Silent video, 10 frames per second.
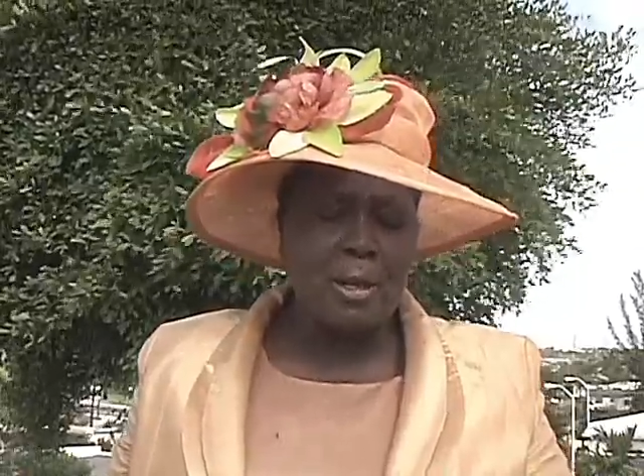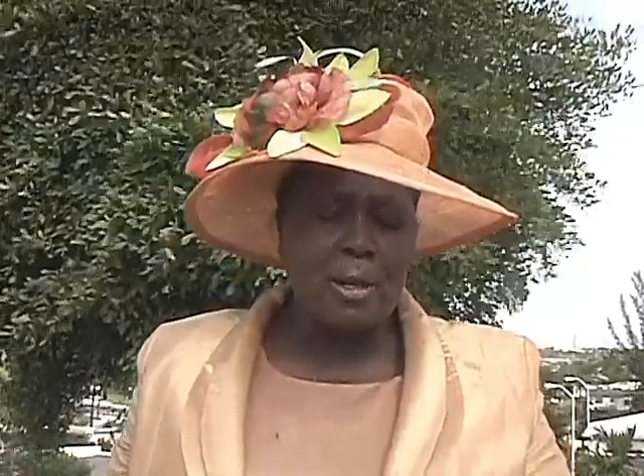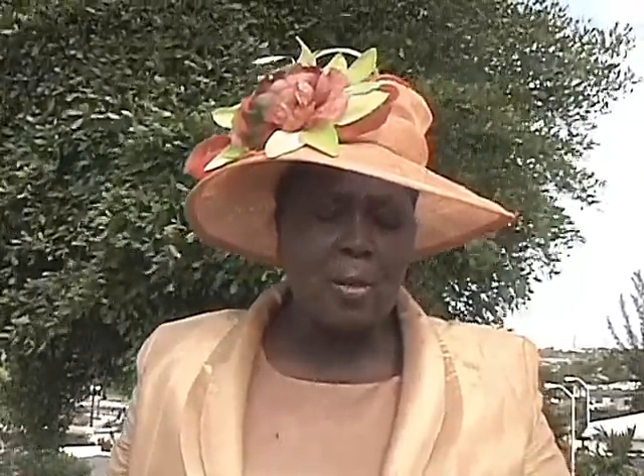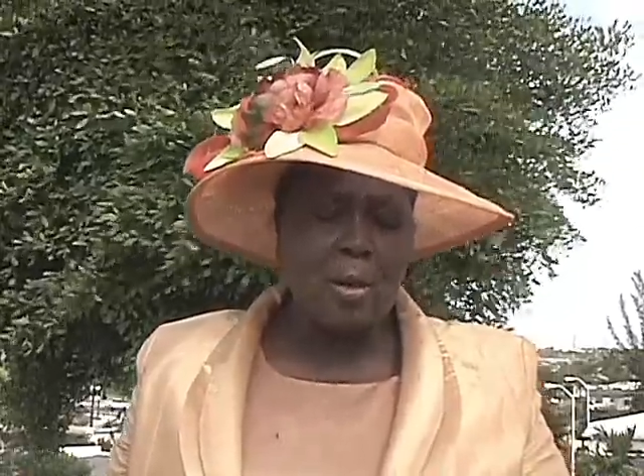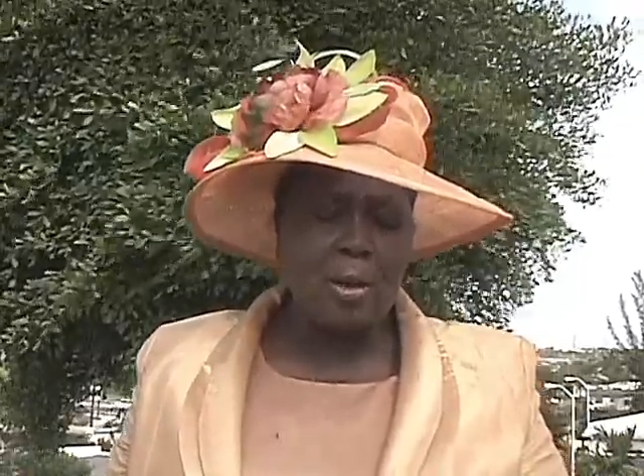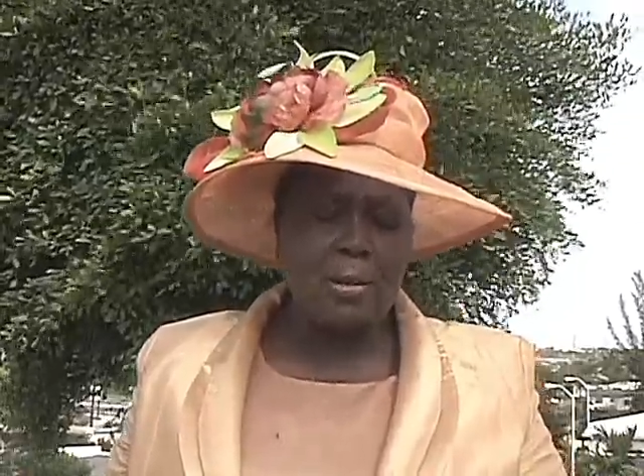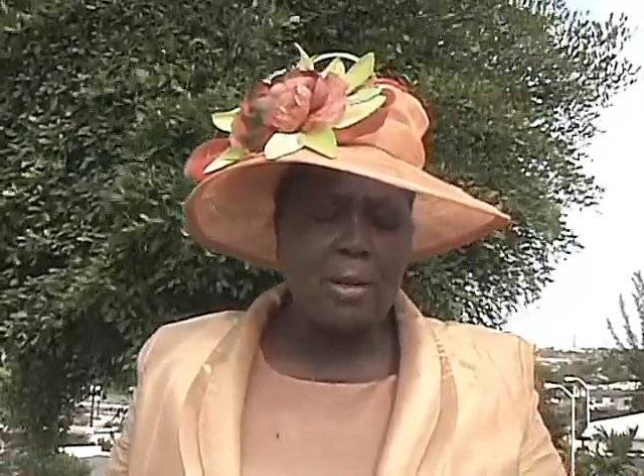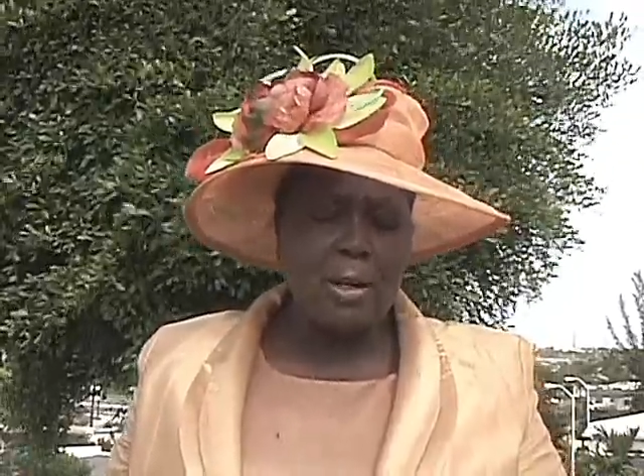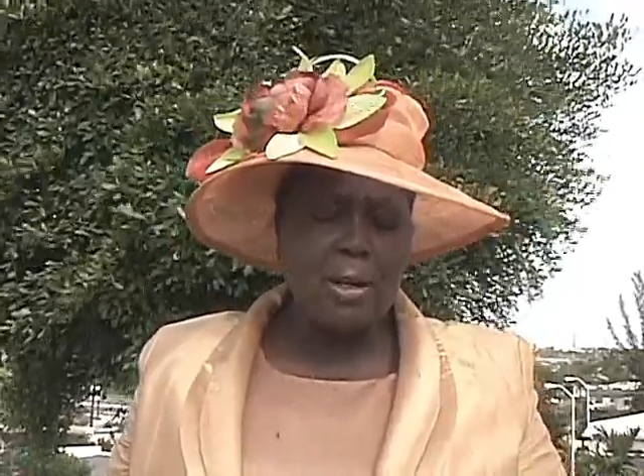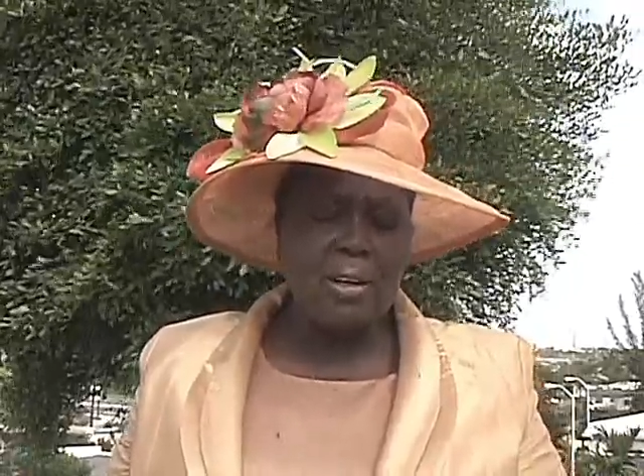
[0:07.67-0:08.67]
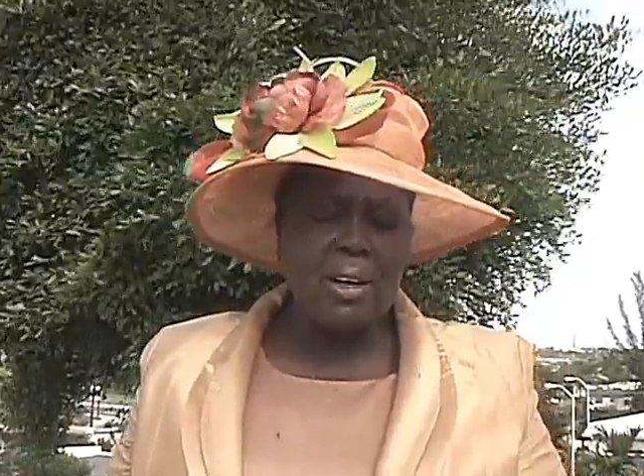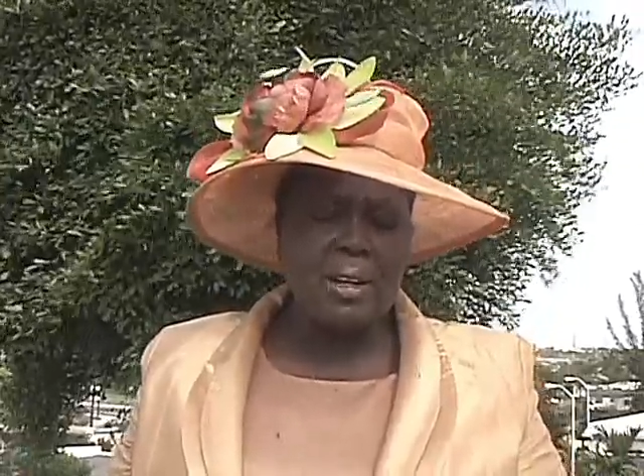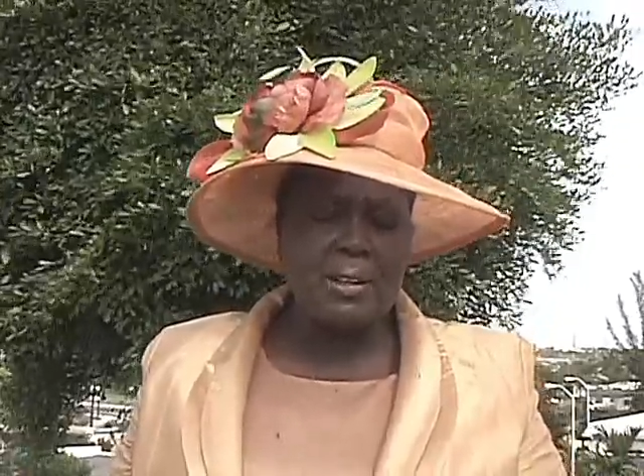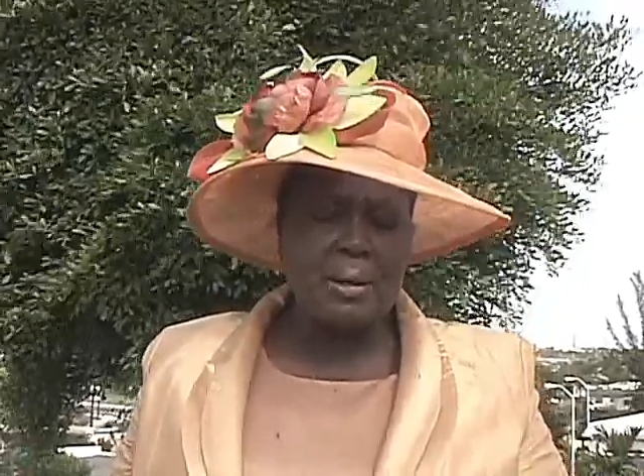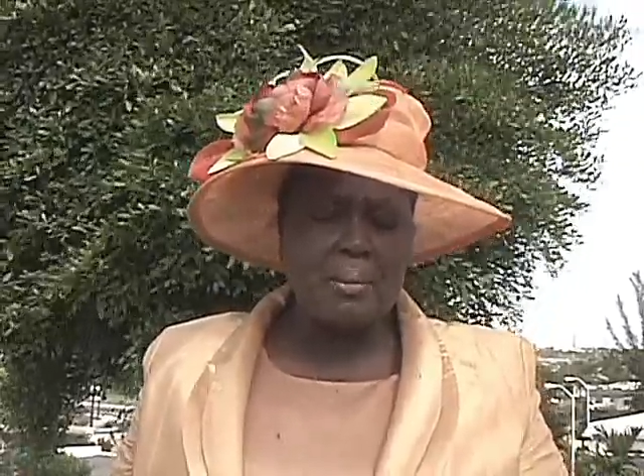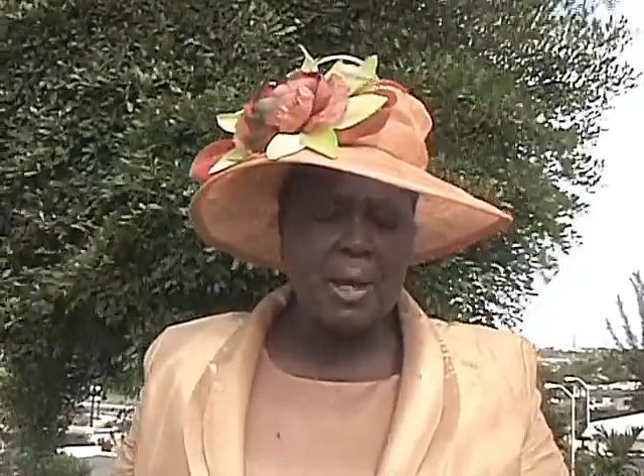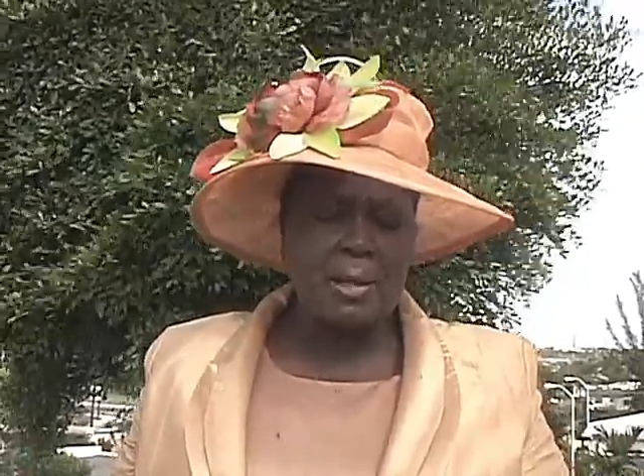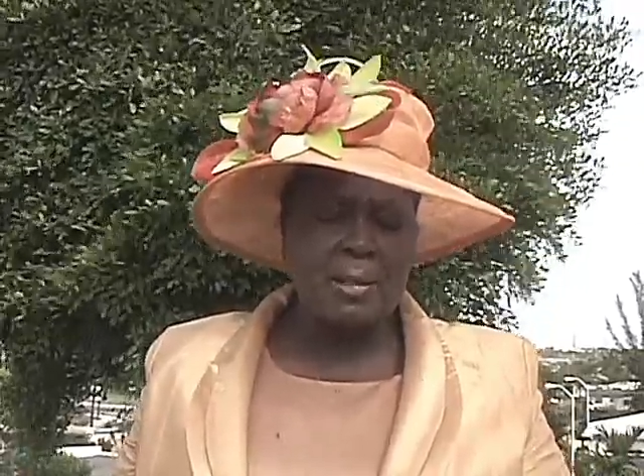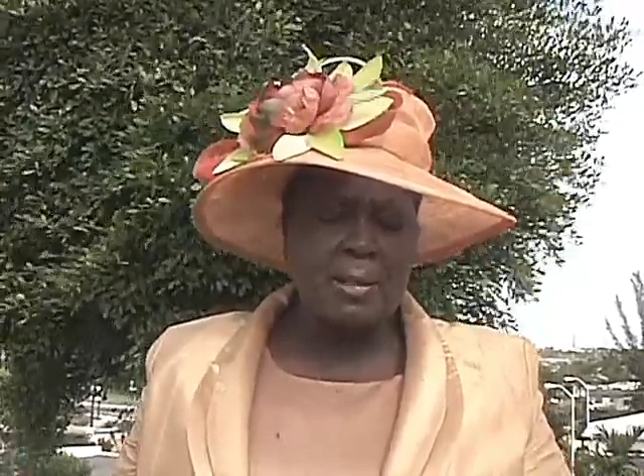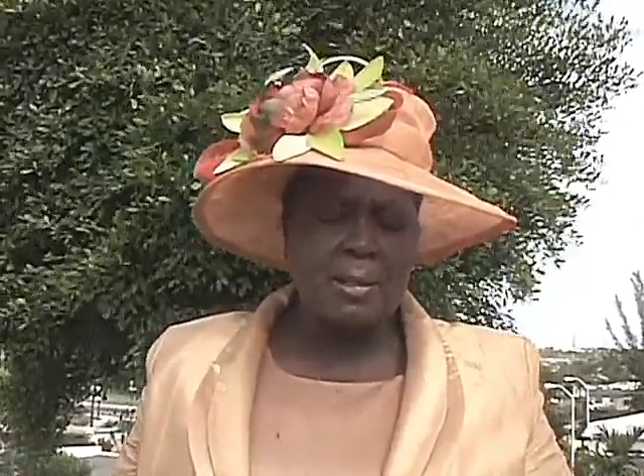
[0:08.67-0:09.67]
Lord, look at the,
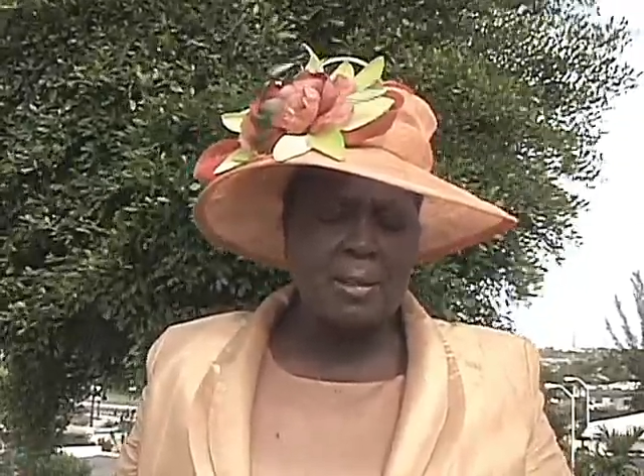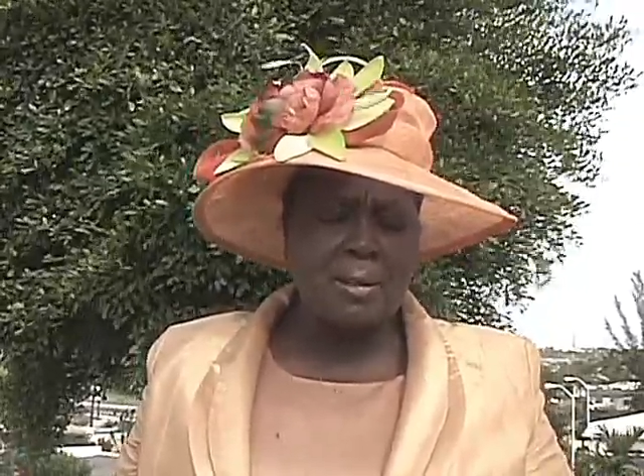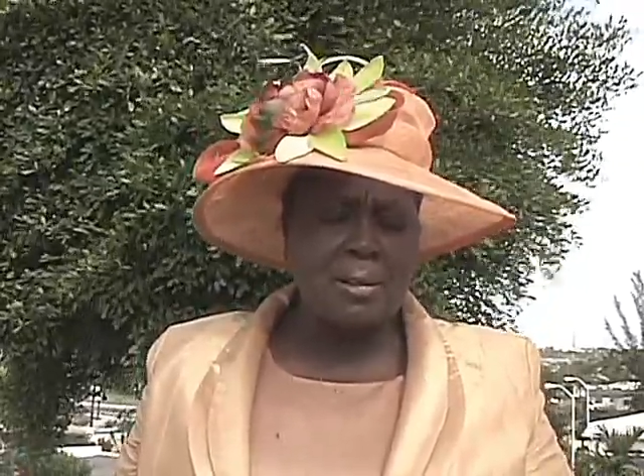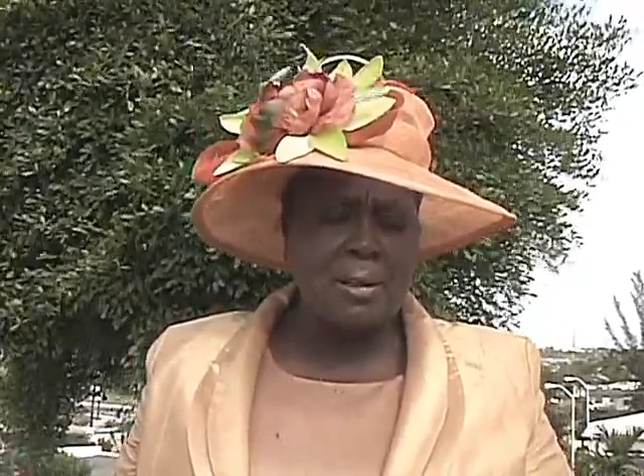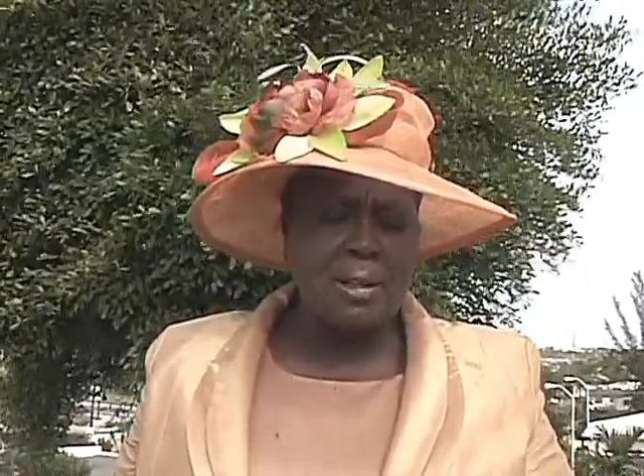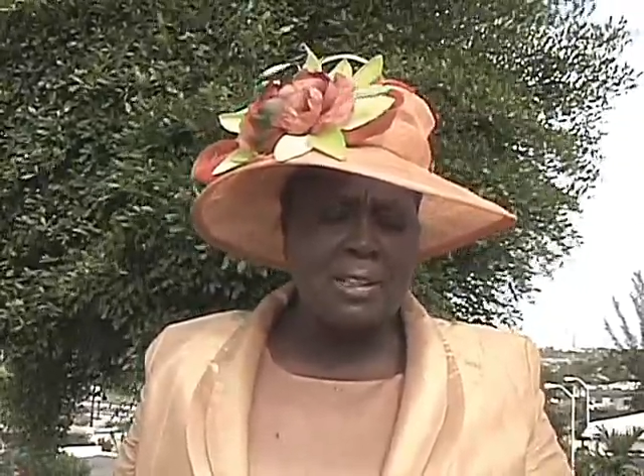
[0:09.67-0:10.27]
the